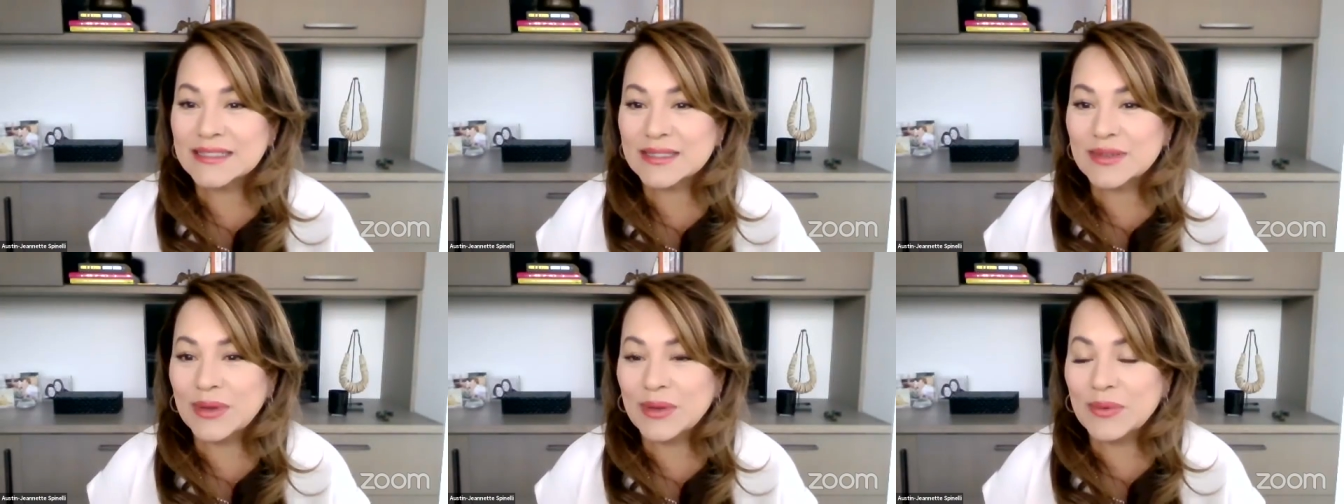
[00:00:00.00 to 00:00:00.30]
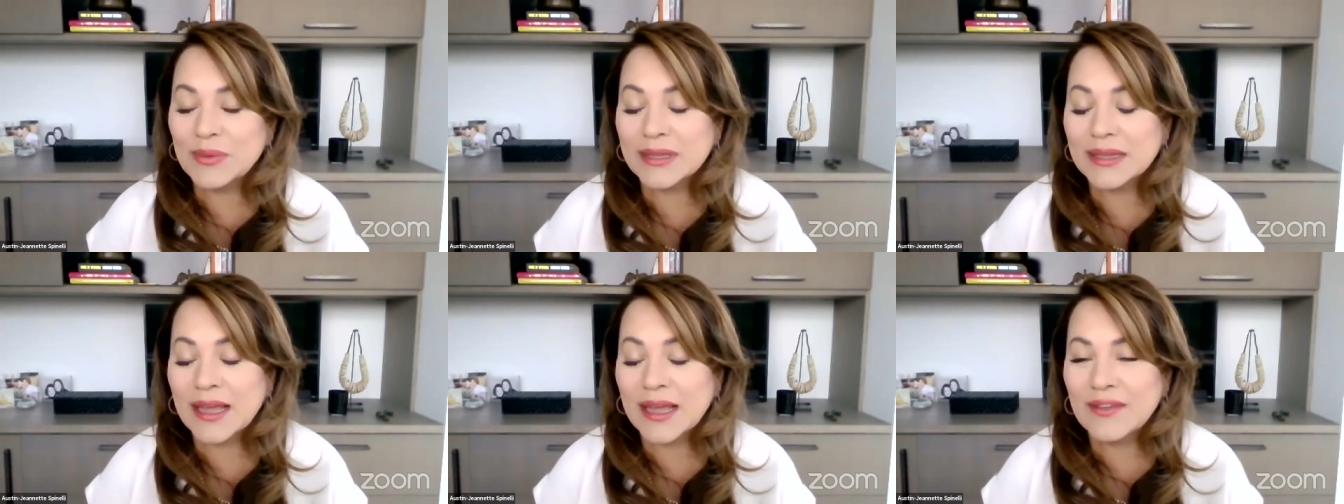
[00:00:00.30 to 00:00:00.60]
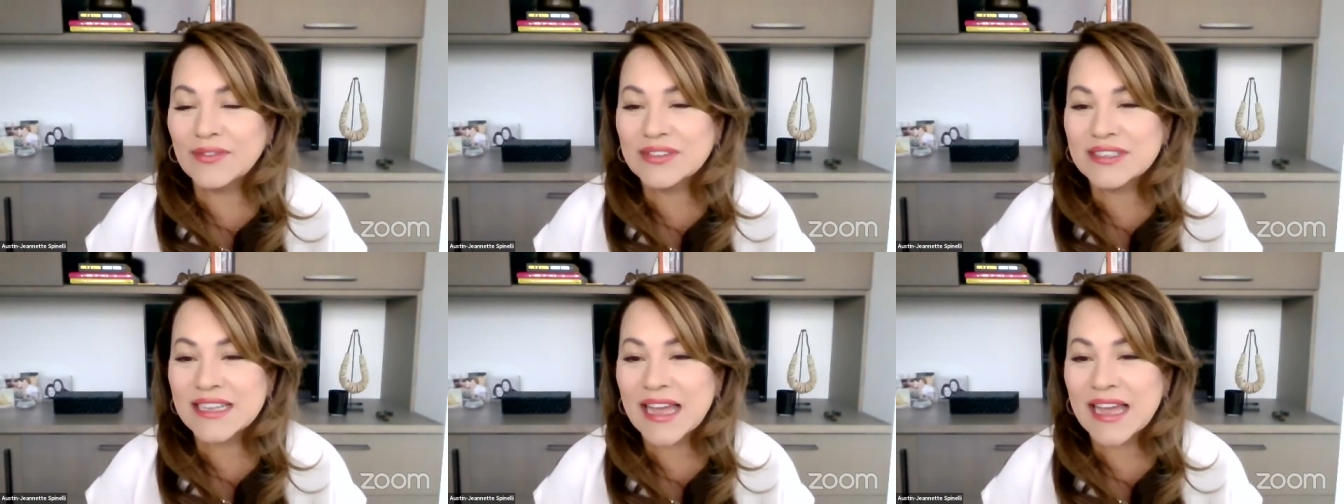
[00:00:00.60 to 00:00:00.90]
so we would
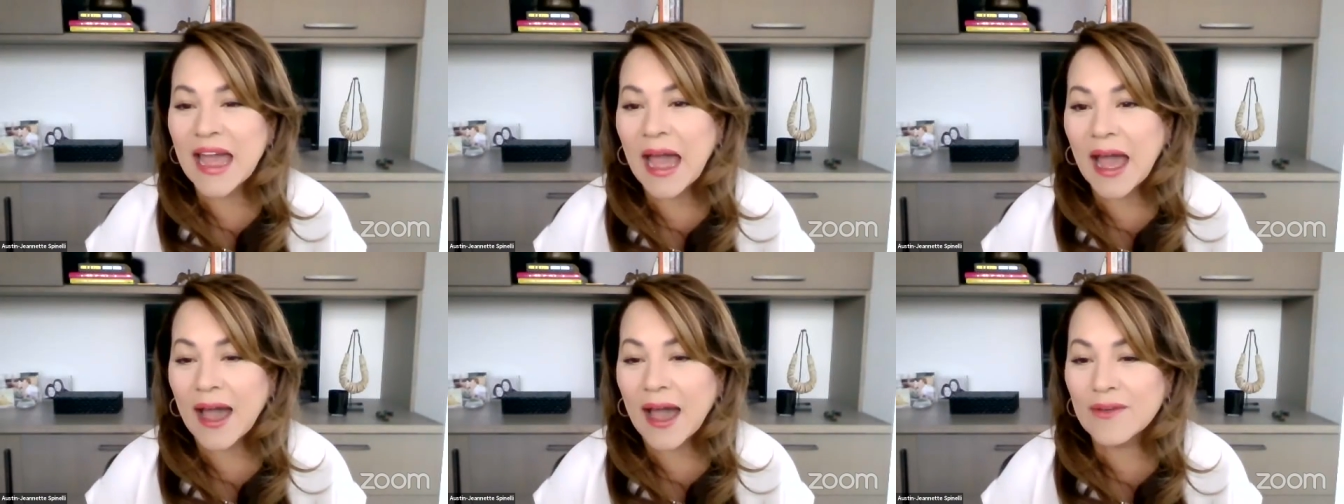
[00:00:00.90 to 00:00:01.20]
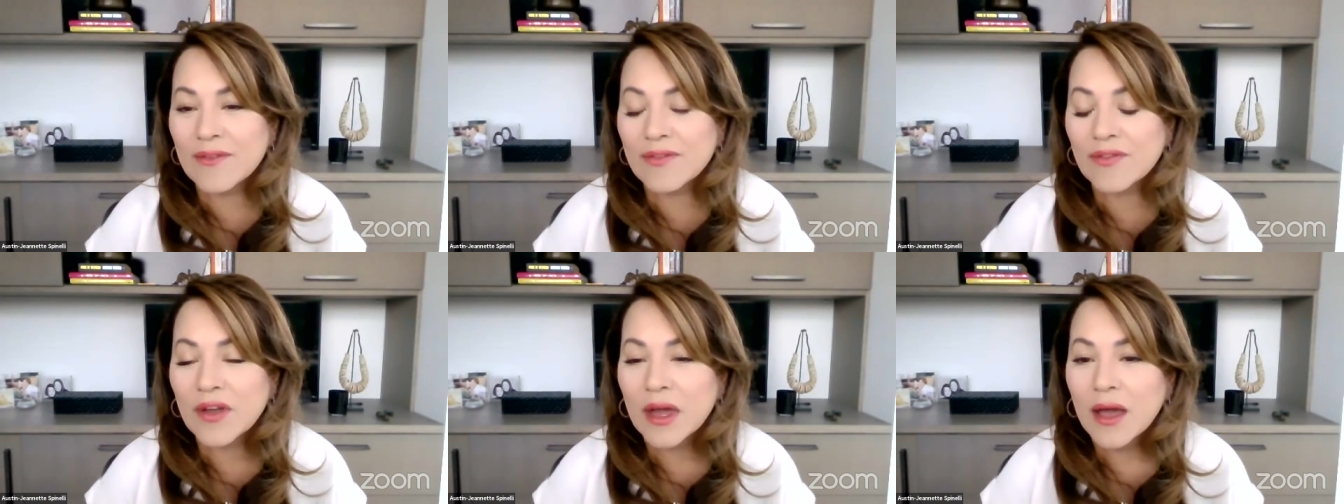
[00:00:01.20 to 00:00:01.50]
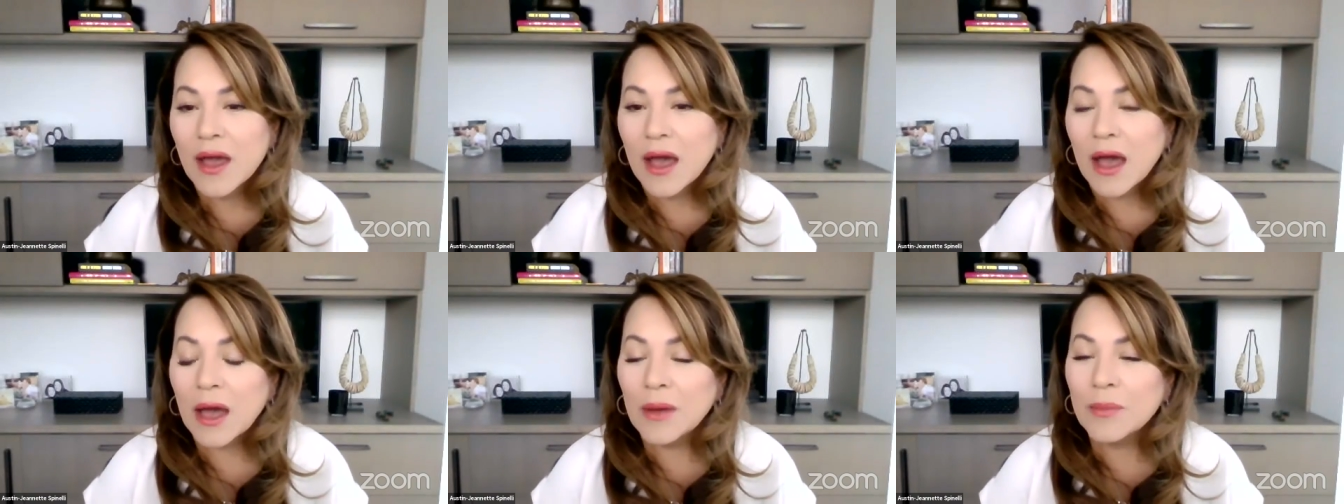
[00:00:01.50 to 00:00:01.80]
love to have
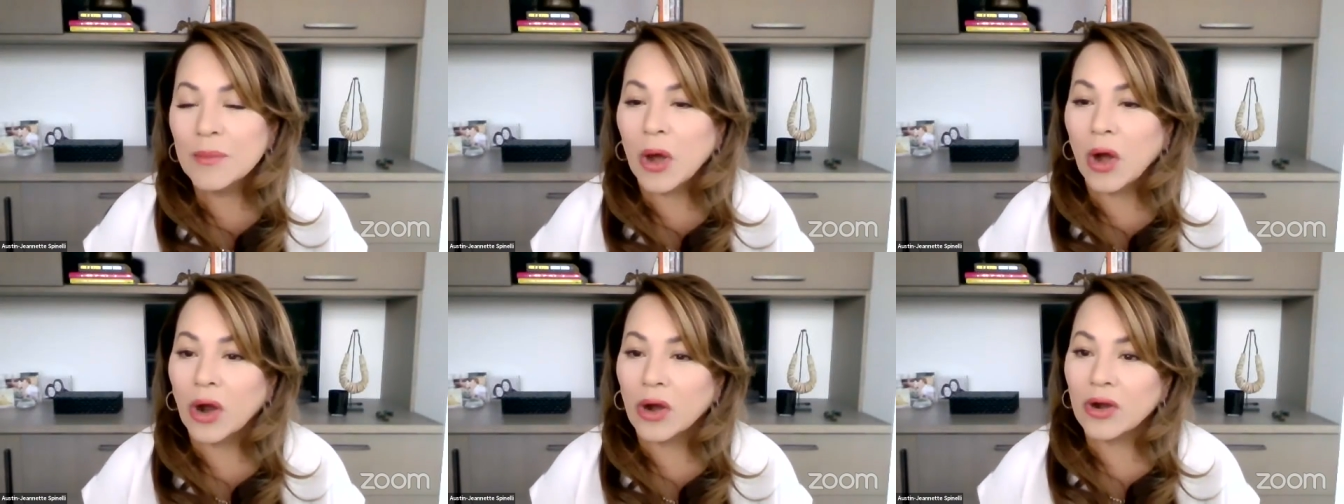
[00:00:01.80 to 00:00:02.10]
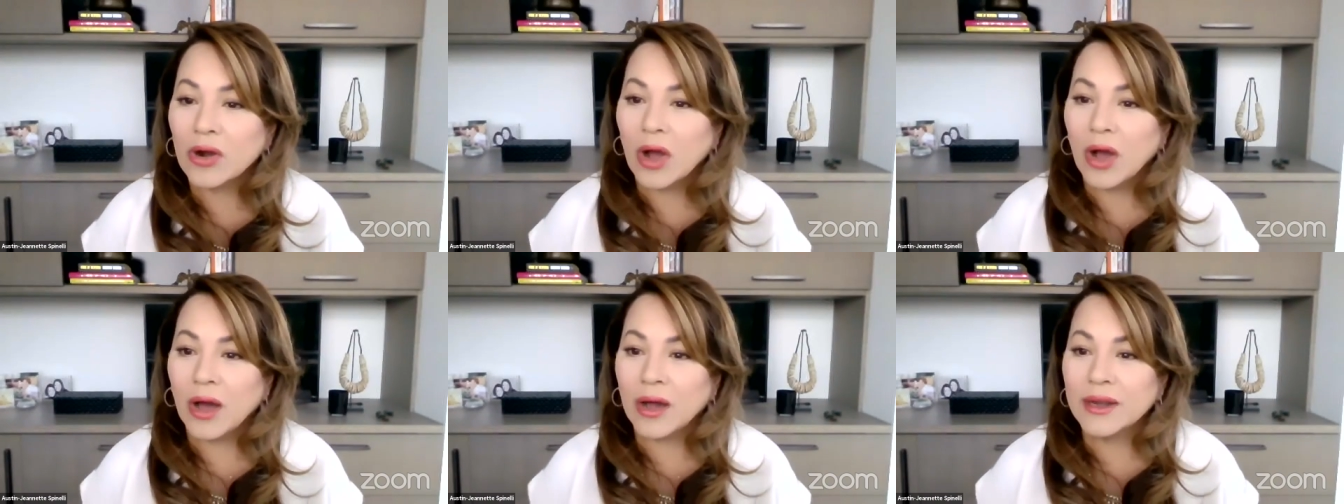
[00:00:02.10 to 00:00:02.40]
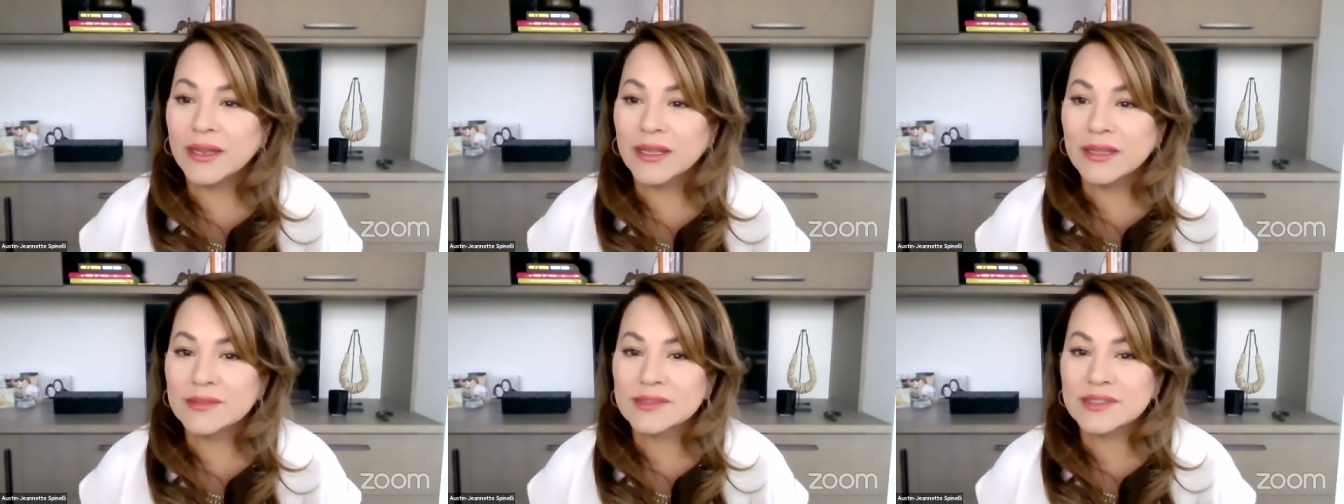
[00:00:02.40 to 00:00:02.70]
our
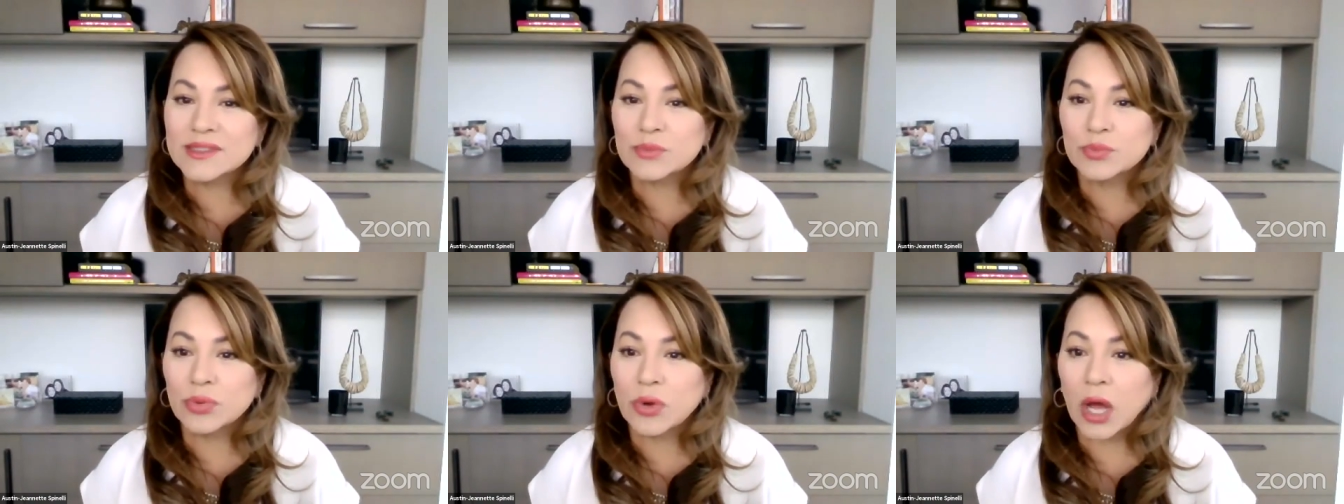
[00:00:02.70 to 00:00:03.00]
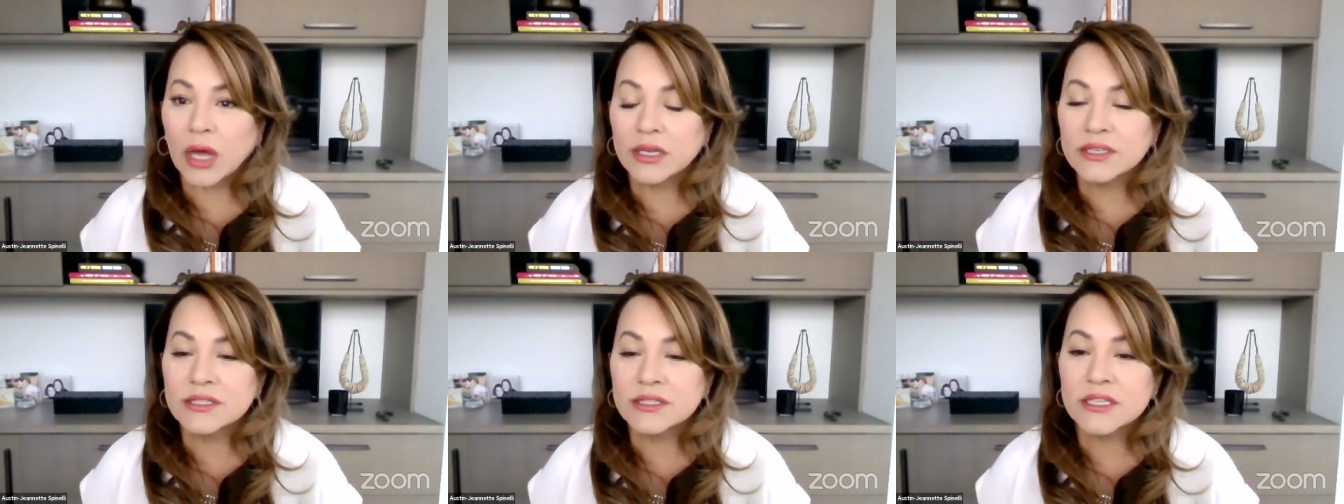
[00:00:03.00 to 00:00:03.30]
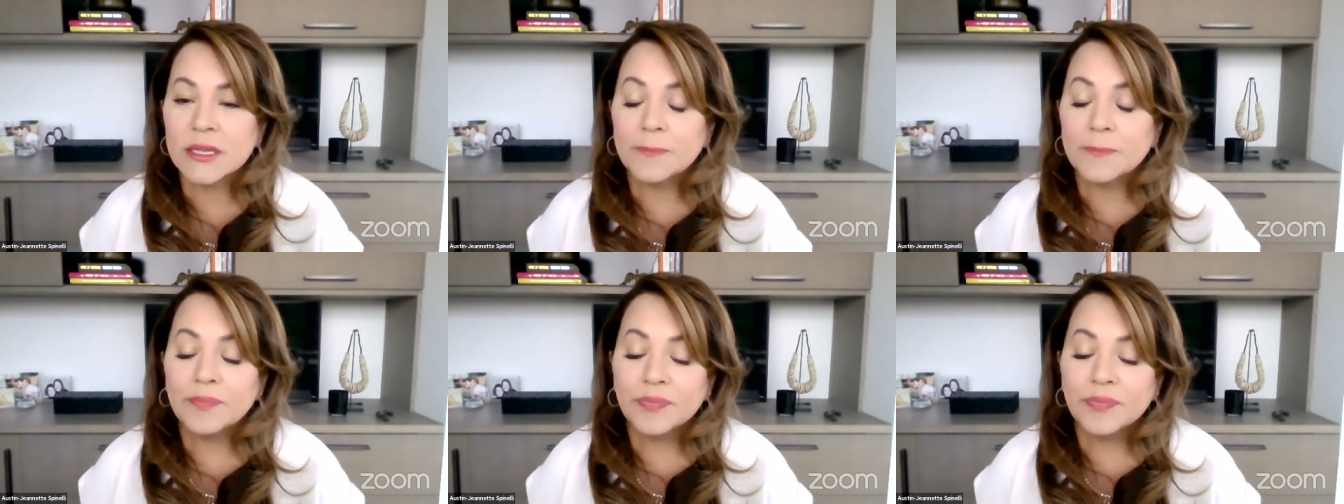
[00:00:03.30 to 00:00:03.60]
audience broadened.